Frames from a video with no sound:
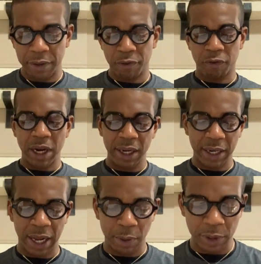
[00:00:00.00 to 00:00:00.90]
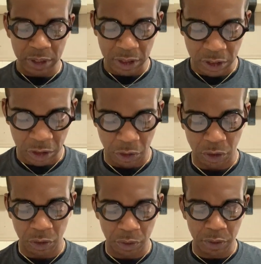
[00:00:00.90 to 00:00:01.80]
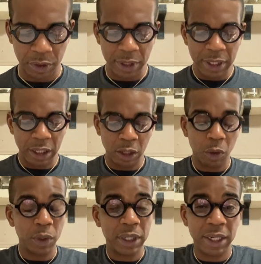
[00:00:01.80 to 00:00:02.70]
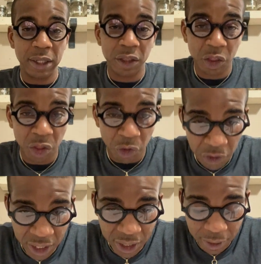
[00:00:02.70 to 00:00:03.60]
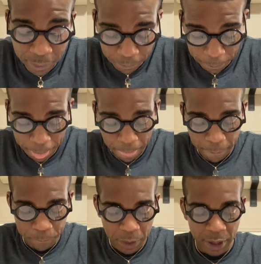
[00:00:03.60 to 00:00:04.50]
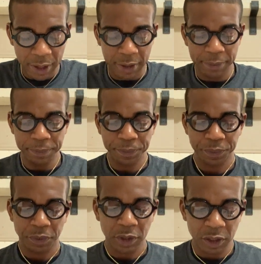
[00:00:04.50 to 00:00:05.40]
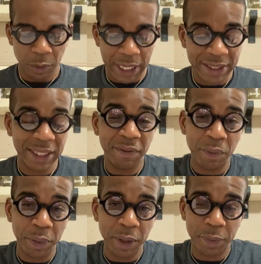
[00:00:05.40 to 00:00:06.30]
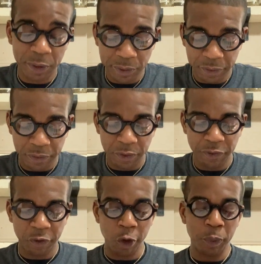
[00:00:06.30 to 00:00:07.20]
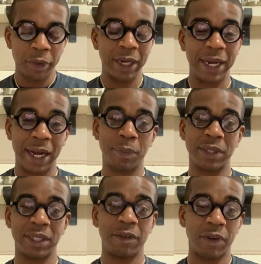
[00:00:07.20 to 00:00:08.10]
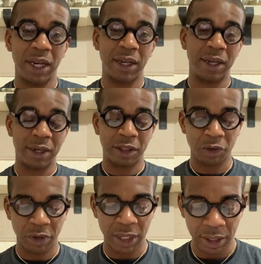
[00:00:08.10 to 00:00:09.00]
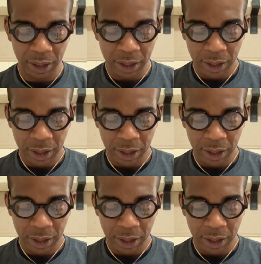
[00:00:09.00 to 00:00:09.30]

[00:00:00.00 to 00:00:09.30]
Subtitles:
rated our circle lower than a 3. So we got 7 people, 4.9% rated at a 3.